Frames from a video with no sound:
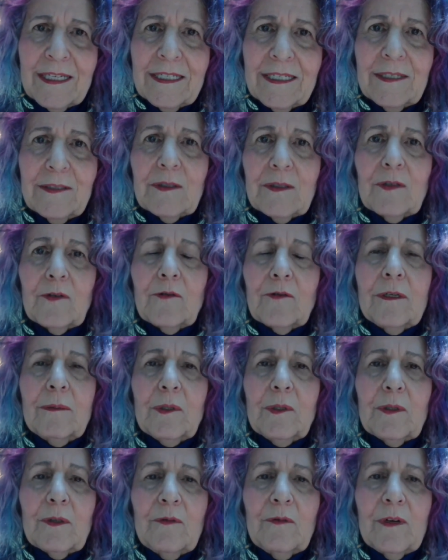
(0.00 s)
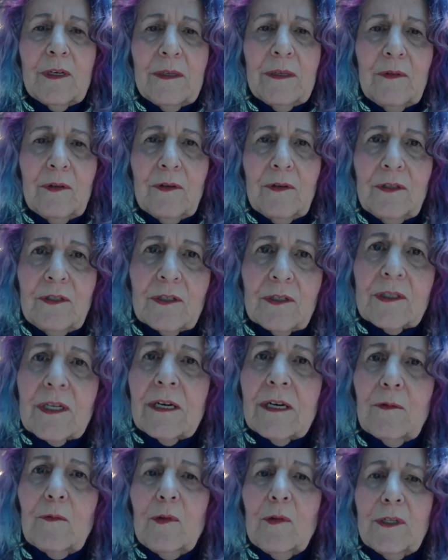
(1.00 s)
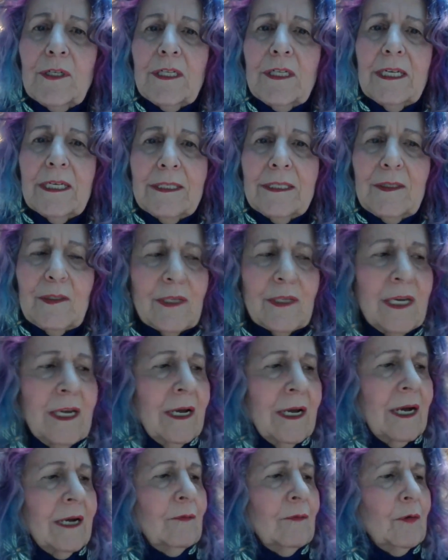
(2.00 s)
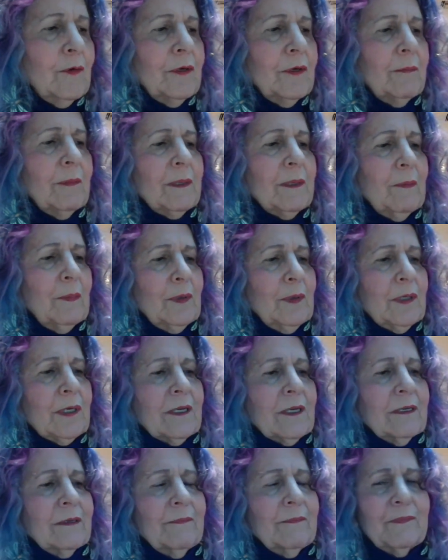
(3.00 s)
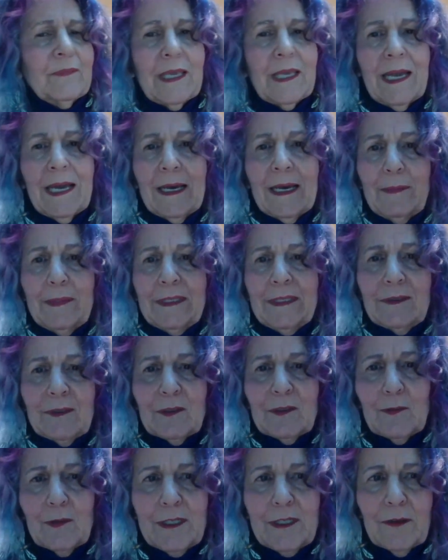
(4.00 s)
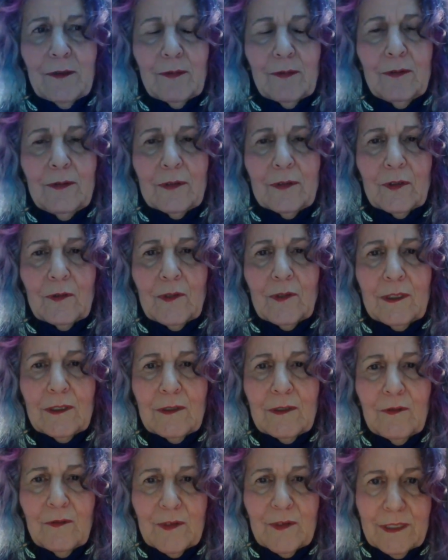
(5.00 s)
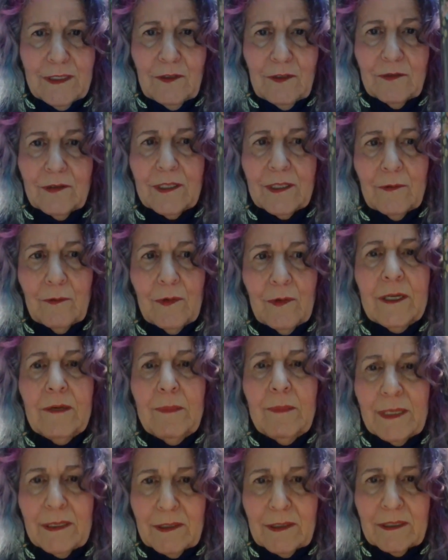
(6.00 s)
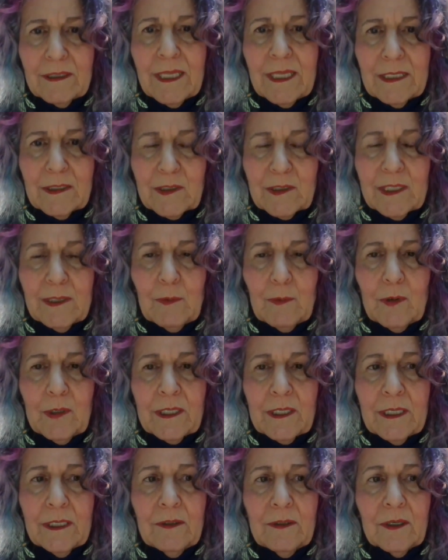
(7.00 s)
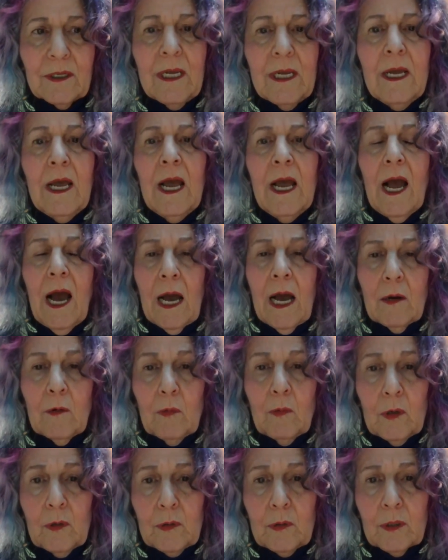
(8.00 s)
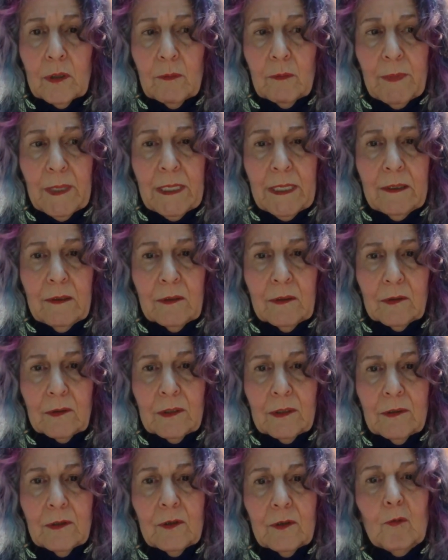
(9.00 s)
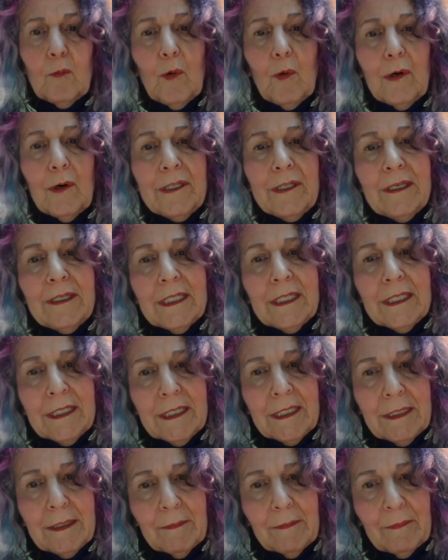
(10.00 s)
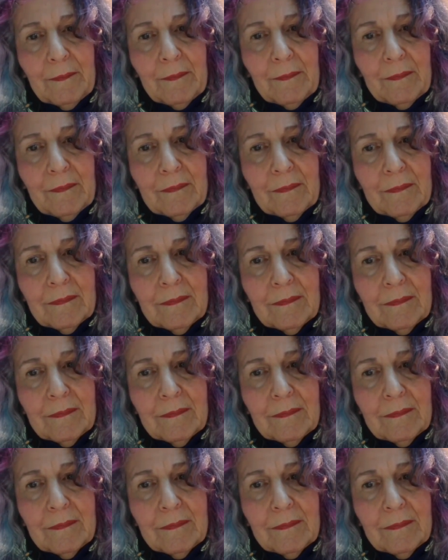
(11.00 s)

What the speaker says: That as a trauma survivor, you just got one taste? I wrote in my book, Happiness is Running Through the Streets to Find You, and I read about it last time we were together. I wrote about the one time